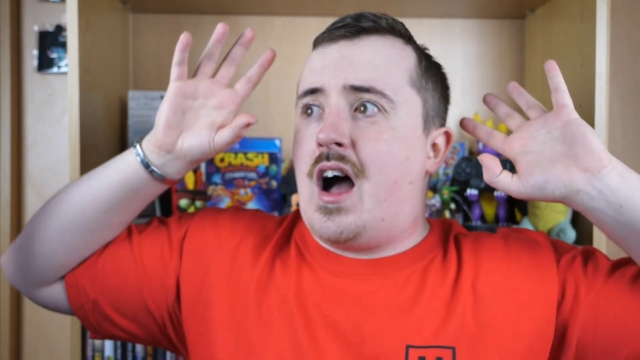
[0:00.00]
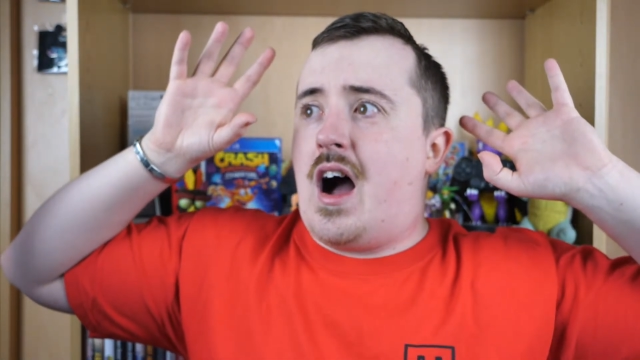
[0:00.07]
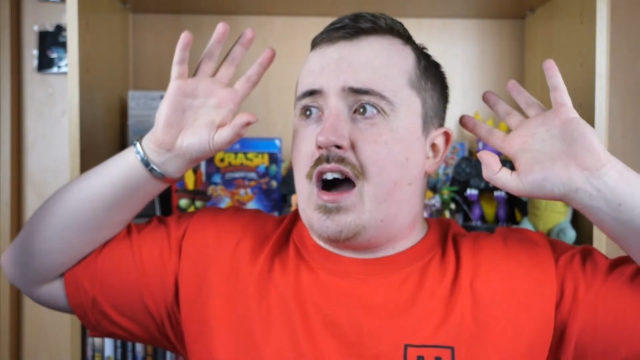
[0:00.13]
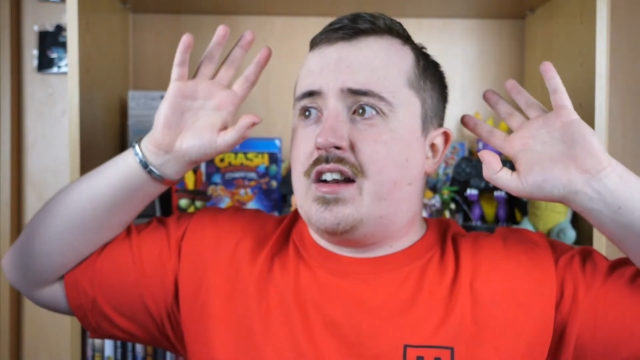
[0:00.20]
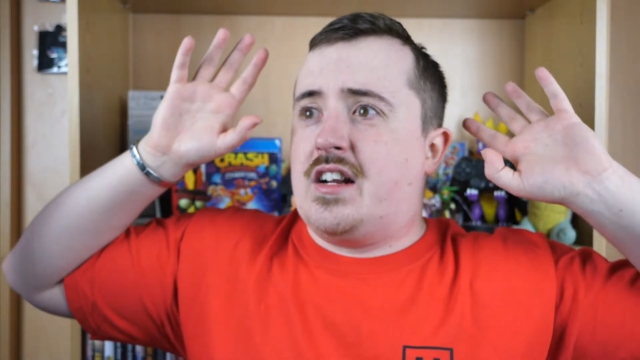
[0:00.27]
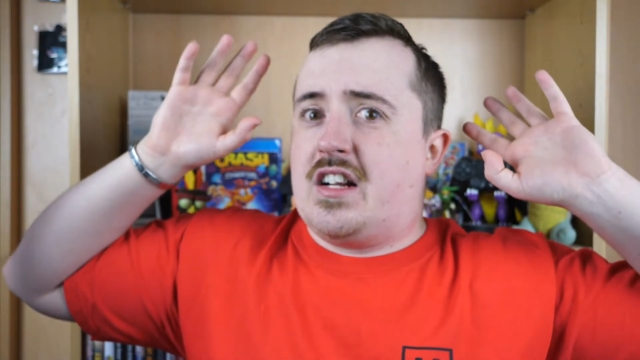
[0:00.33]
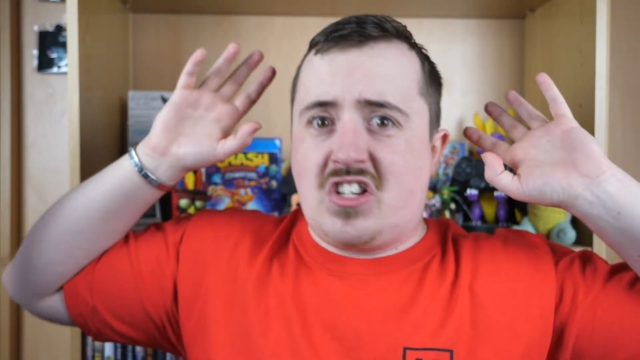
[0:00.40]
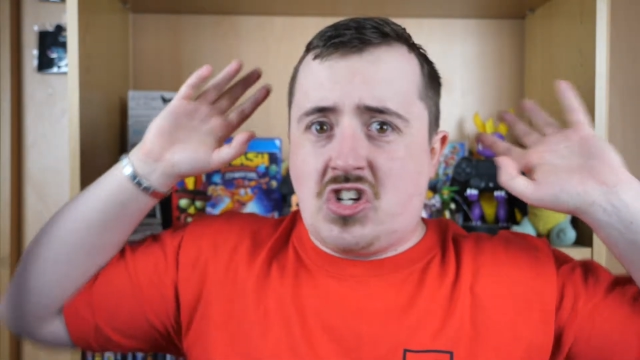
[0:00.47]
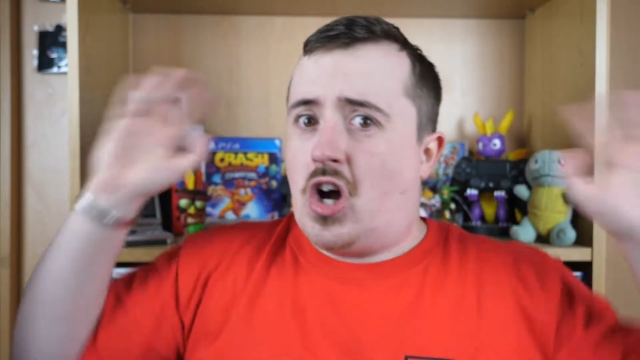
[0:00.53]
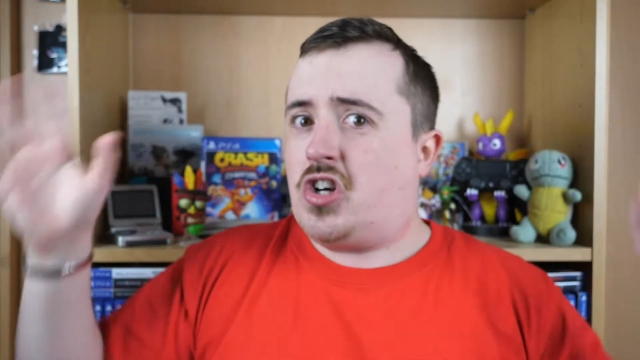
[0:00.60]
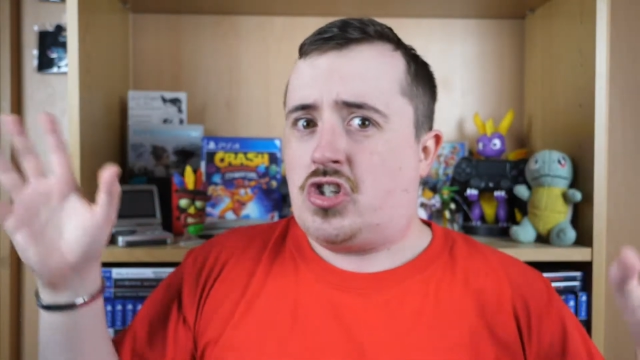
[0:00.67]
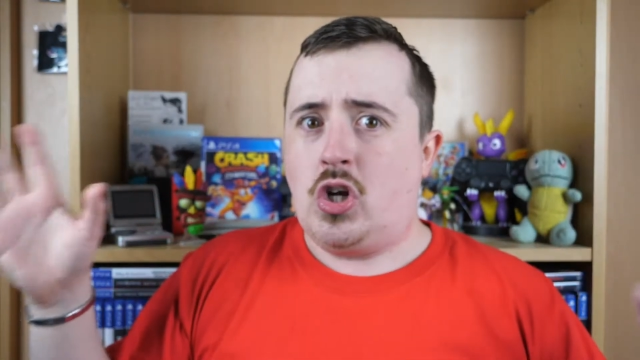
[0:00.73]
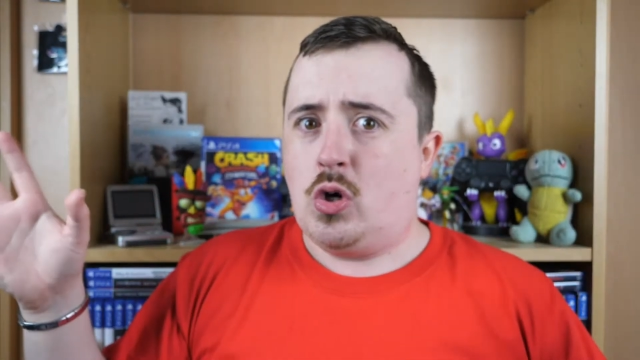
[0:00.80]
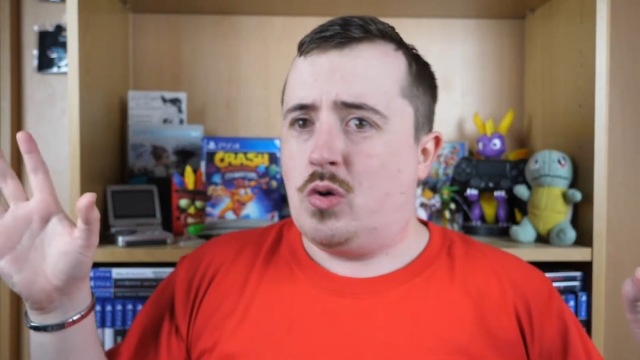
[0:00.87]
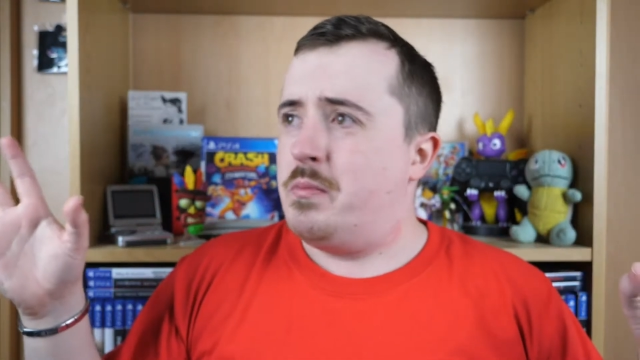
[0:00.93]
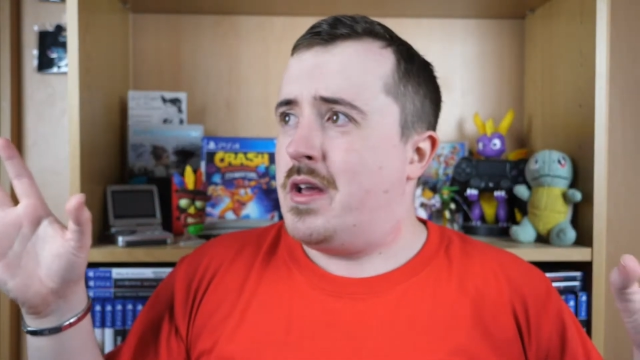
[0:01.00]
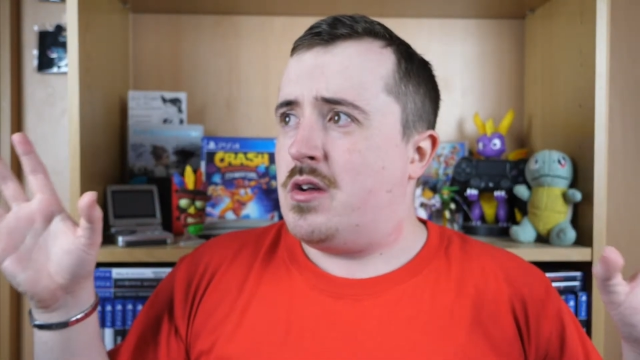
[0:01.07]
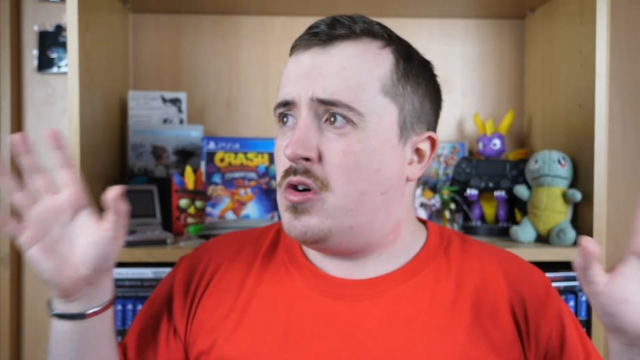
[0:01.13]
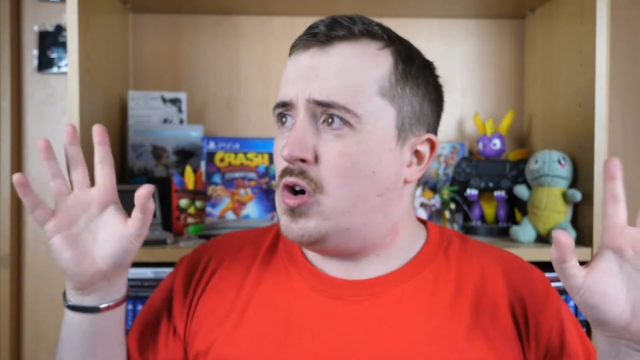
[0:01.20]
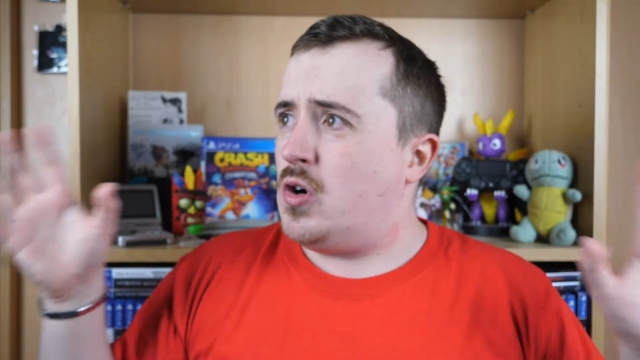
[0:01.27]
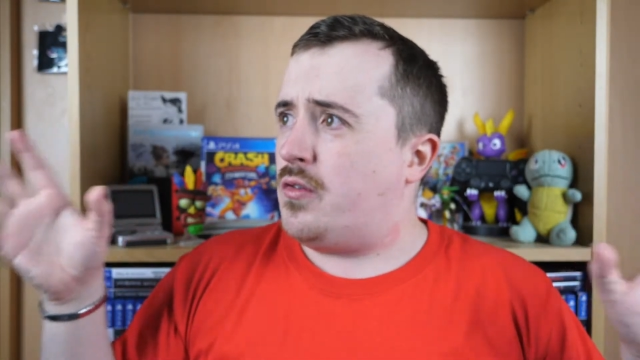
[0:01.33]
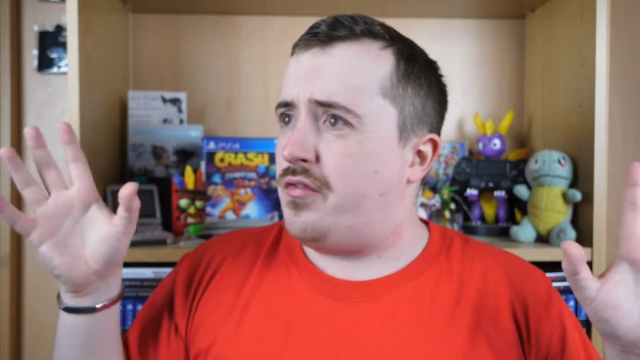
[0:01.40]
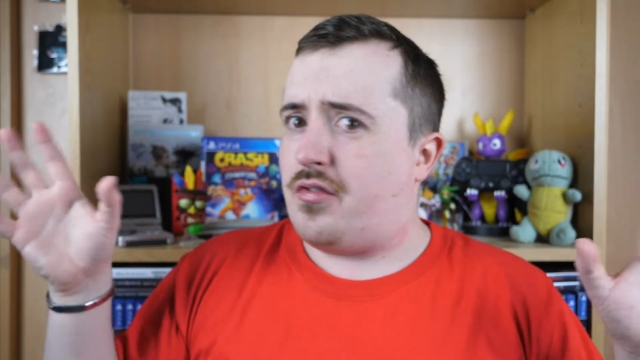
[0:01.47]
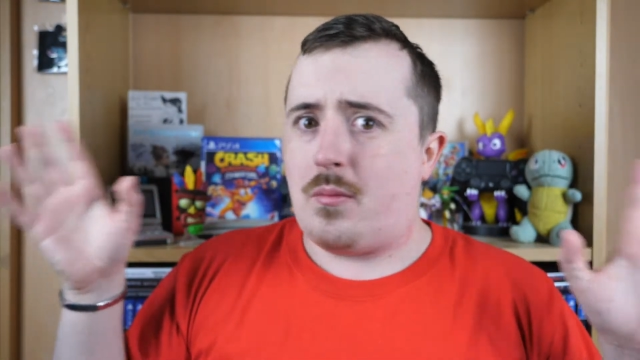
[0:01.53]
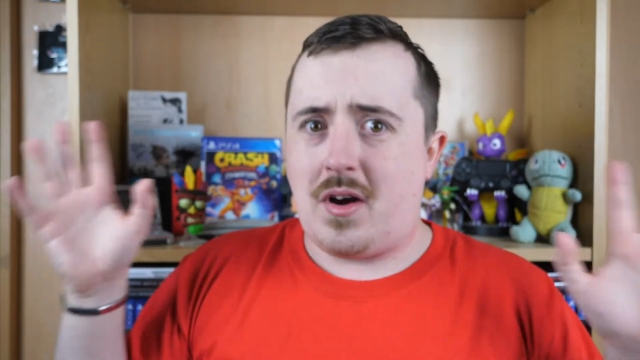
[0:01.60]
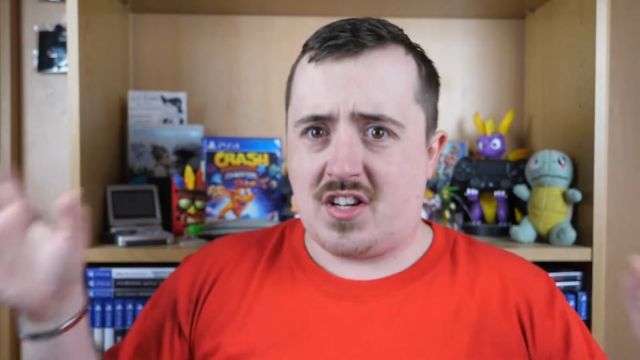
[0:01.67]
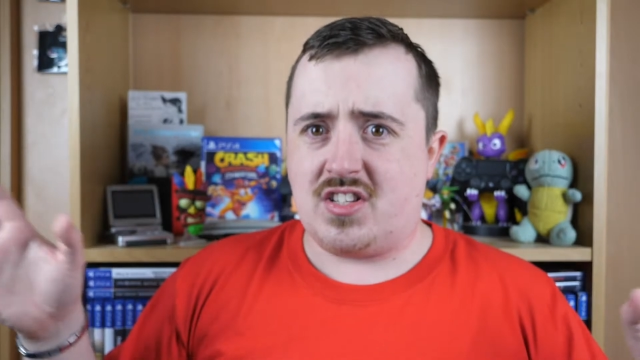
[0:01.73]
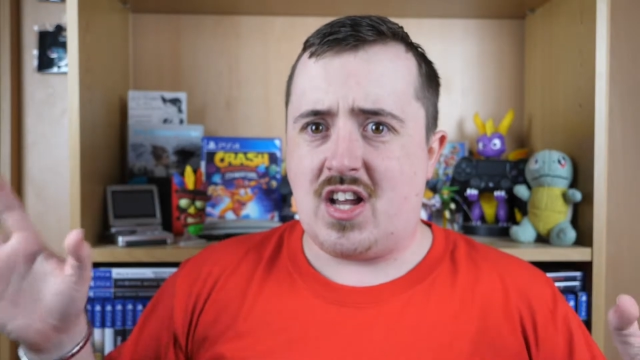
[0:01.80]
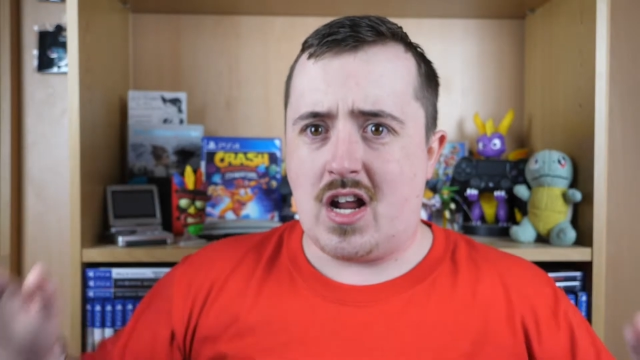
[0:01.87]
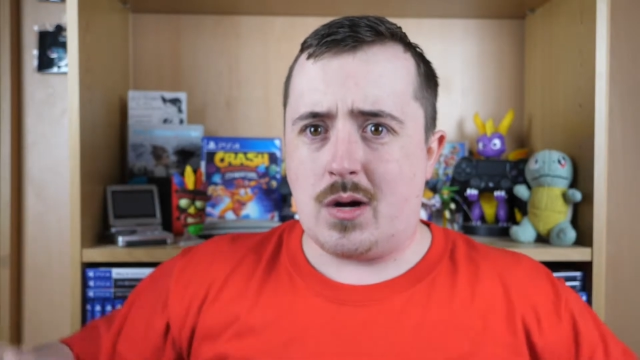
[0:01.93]
And it is not doing me good for my
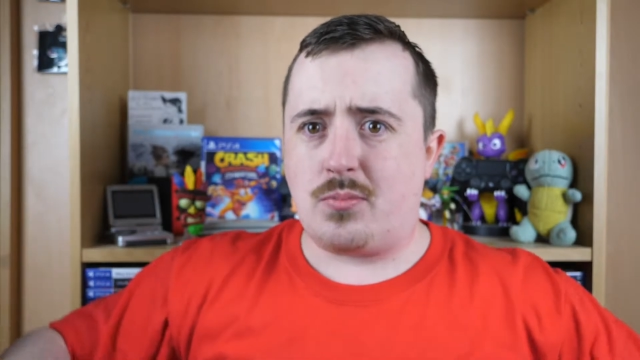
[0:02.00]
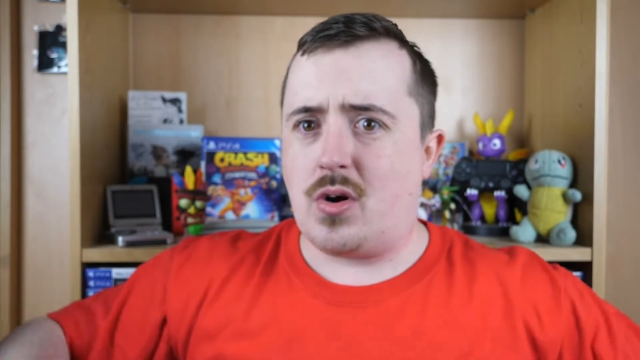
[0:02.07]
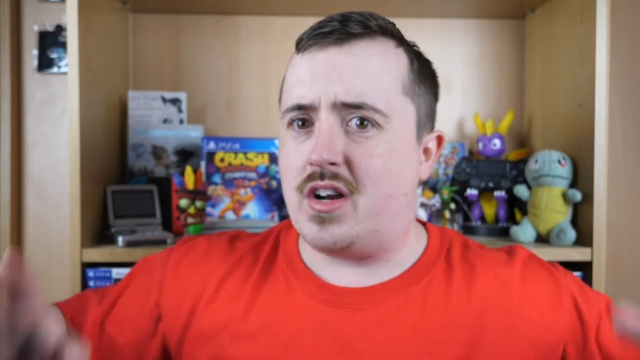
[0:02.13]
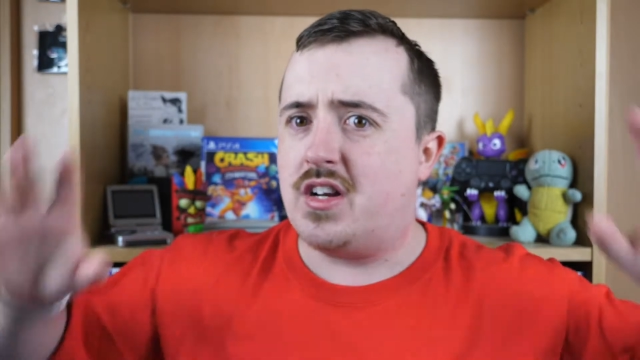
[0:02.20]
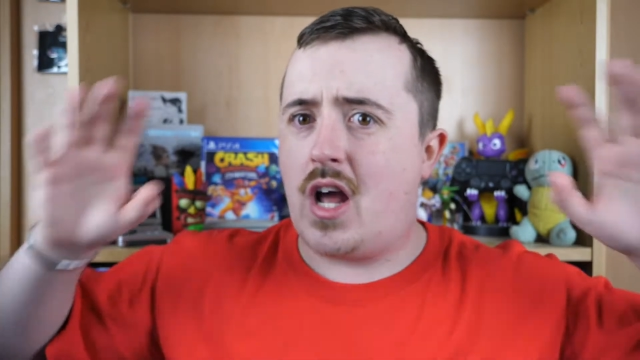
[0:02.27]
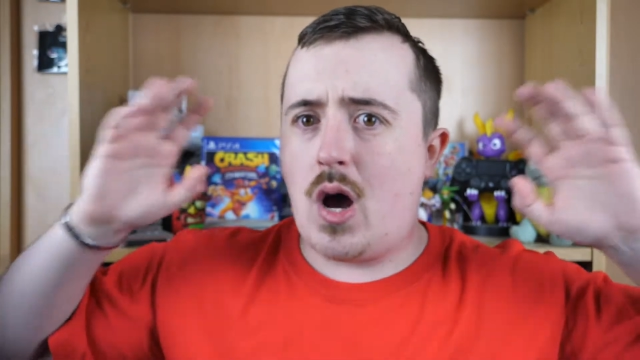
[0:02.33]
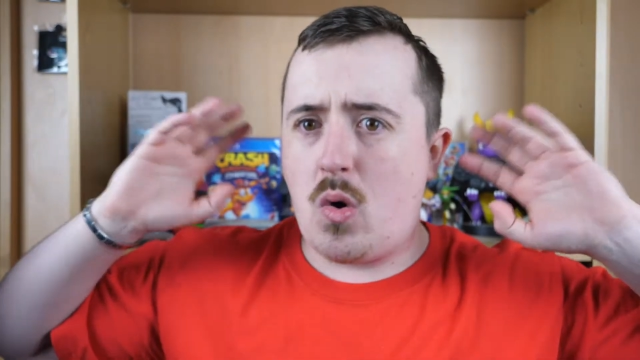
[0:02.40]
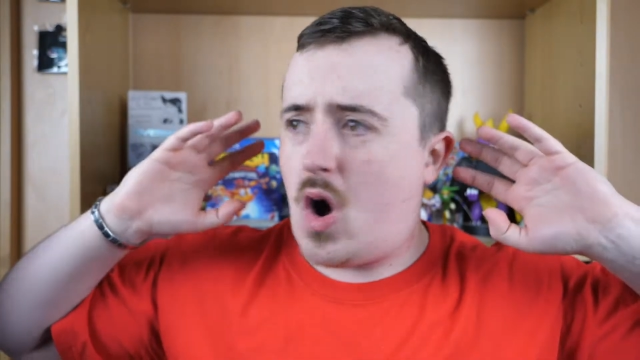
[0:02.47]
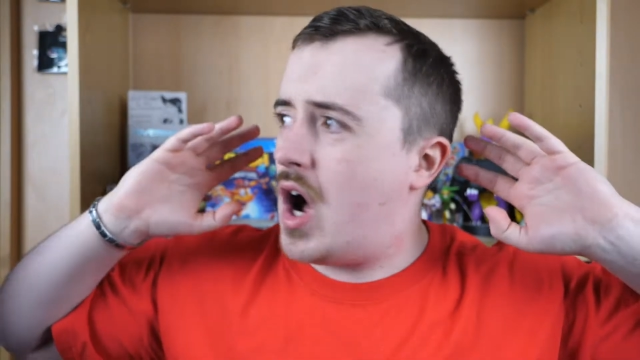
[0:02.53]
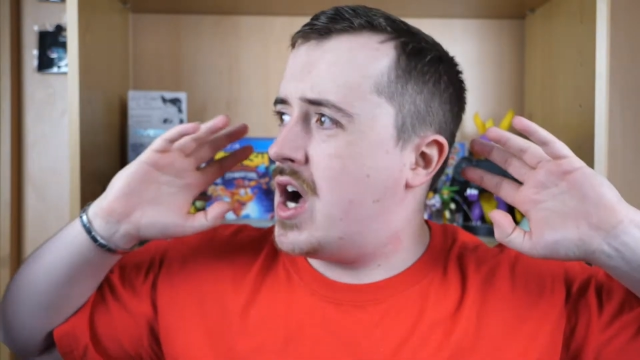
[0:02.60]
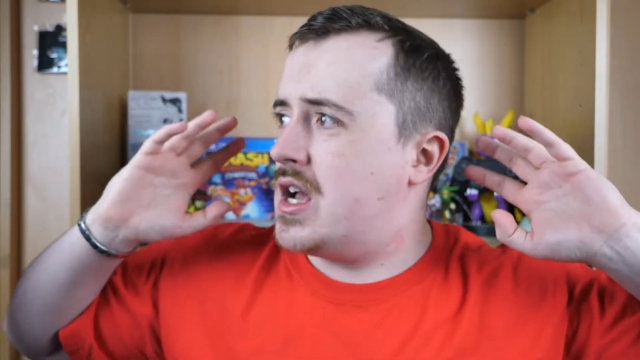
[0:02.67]
setup right now.